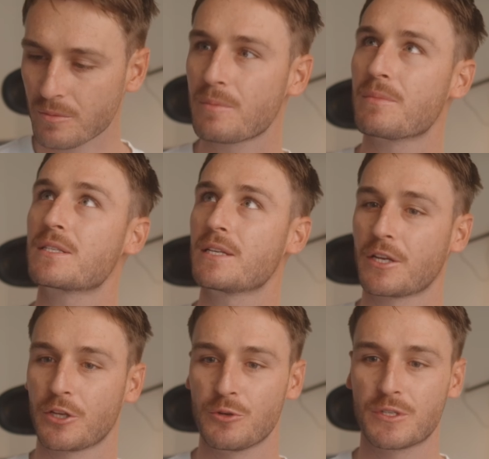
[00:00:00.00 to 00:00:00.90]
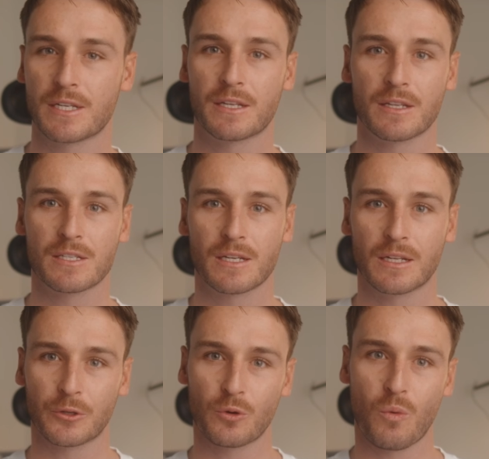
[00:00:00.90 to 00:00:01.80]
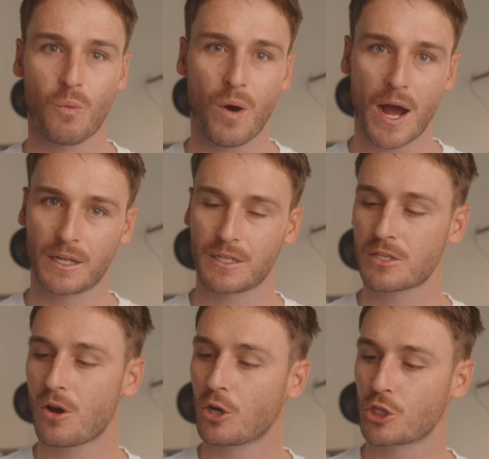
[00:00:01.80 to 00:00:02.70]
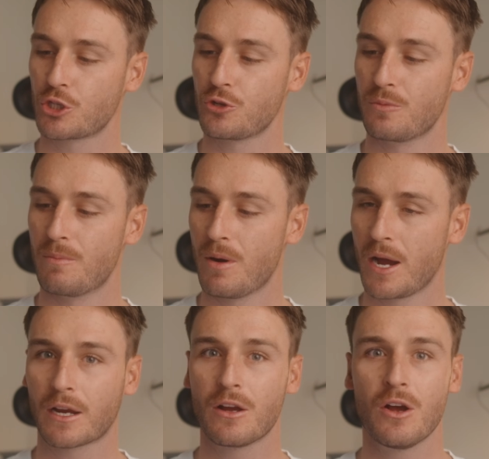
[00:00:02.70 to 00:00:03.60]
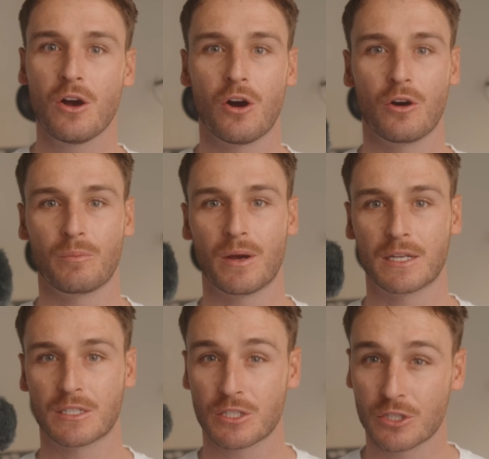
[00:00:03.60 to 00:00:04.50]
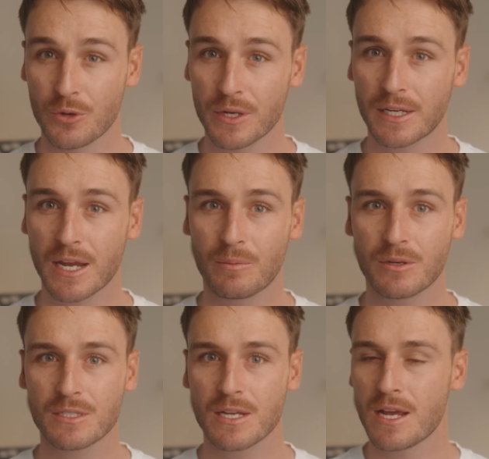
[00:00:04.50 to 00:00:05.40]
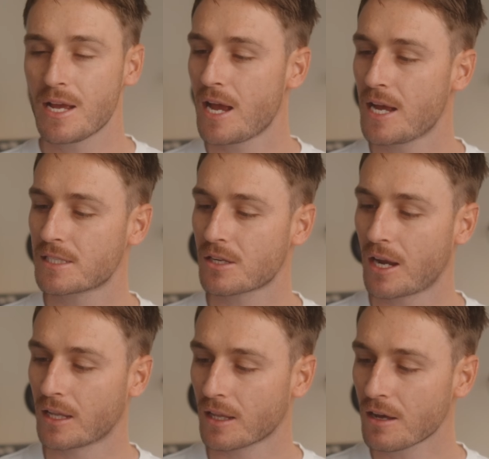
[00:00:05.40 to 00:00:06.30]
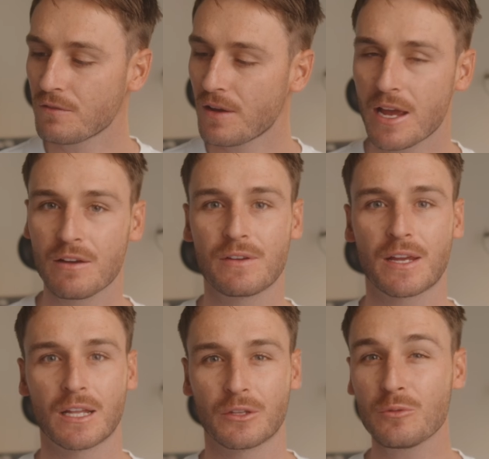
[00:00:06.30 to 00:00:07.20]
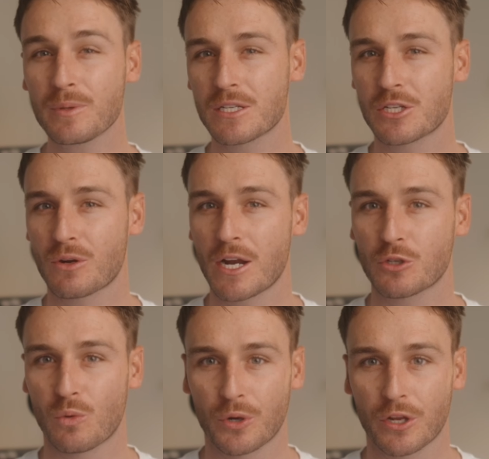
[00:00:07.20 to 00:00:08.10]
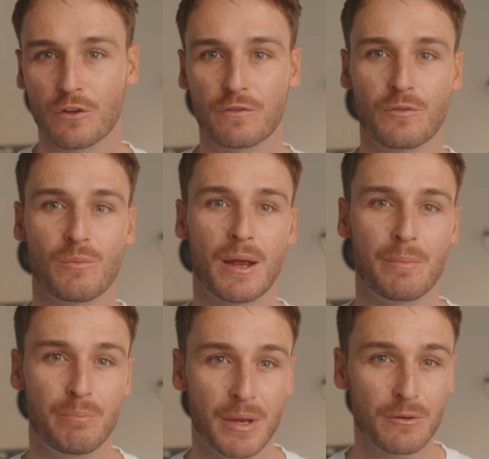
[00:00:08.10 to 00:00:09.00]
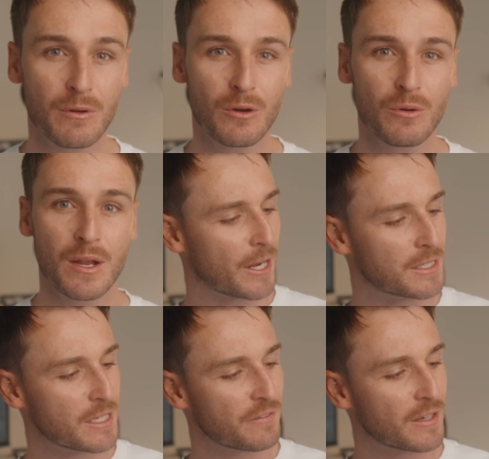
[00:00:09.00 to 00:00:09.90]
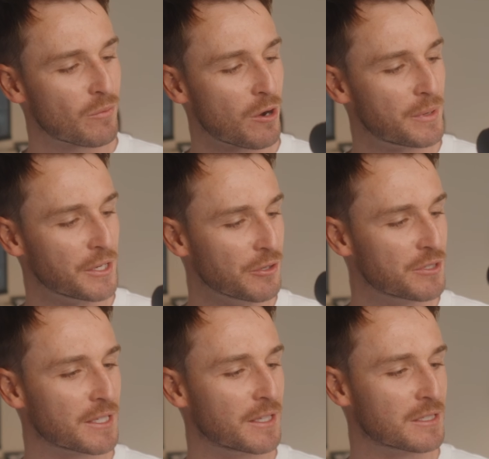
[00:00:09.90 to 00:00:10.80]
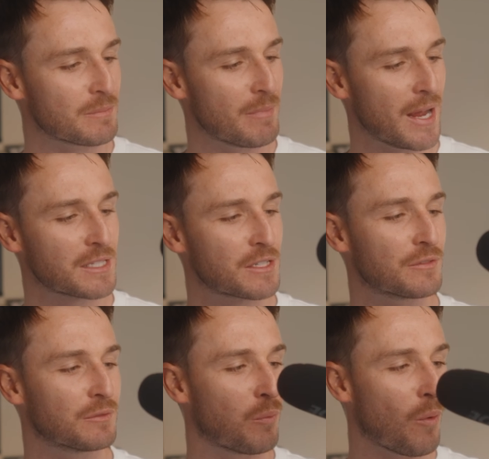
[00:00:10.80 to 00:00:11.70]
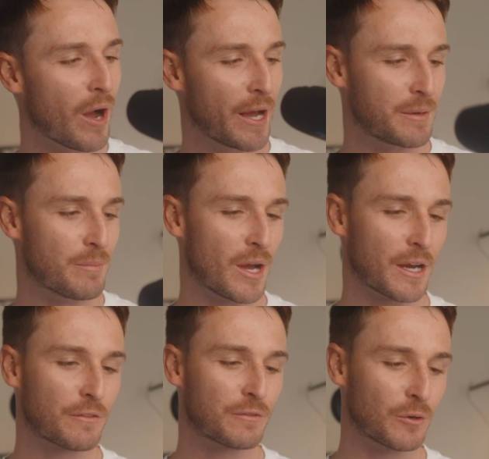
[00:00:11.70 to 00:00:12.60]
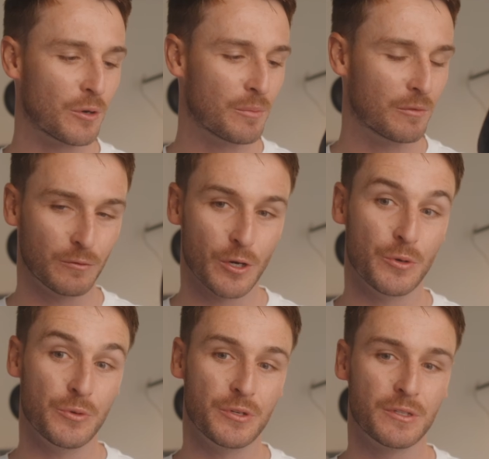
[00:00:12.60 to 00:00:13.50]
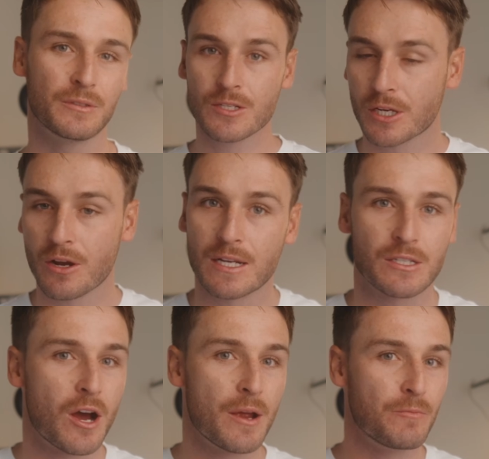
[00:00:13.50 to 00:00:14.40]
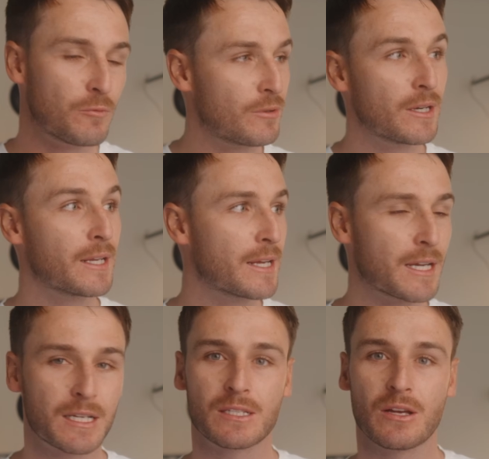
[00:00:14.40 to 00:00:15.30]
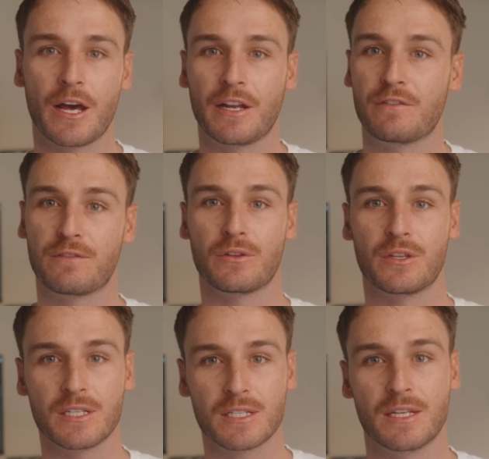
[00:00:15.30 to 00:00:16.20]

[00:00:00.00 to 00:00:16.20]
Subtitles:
to be missing using this little wireless hot shoe mic on my Sony cameras, as I love having a little bit of scratch audio for my B-roll, and I definitely won't be using this massive wired mic from Rode. So guys, I'm really excited for this